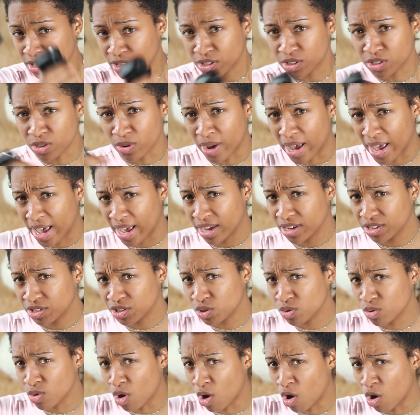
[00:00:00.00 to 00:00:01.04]
So
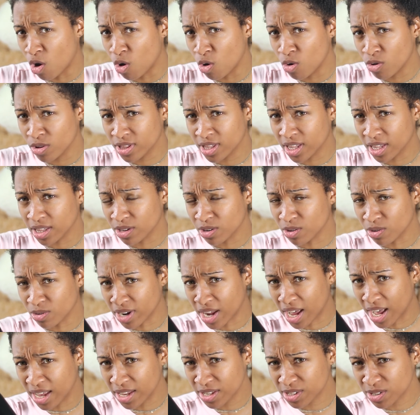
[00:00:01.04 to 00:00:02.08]
as you hold the little
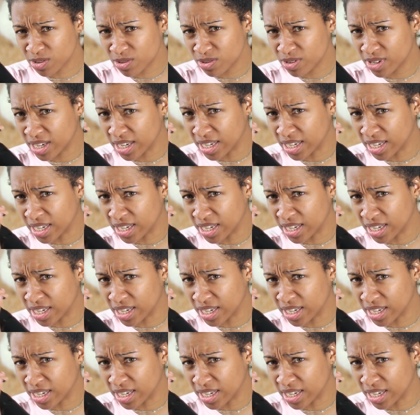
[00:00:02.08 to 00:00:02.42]
nozzle,